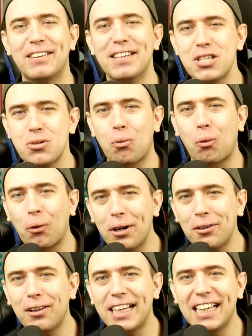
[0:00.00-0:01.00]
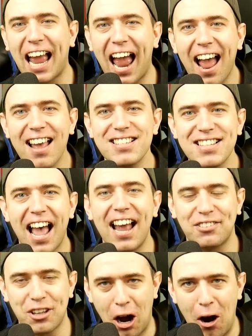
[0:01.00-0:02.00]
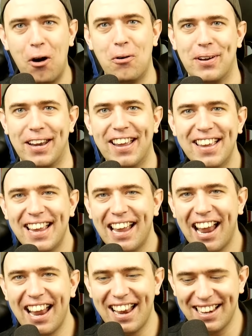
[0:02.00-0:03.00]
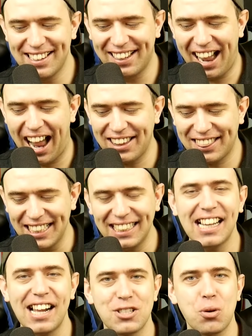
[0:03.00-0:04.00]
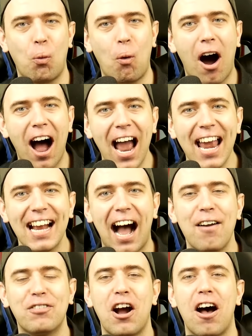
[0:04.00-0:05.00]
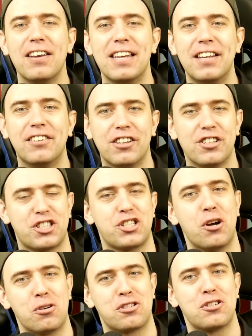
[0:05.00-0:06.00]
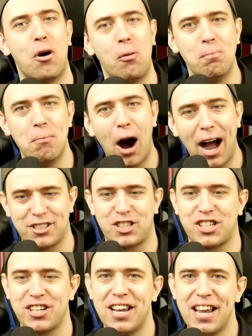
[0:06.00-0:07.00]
And this really has that tone, and I think that's why I've gotten into the show so much.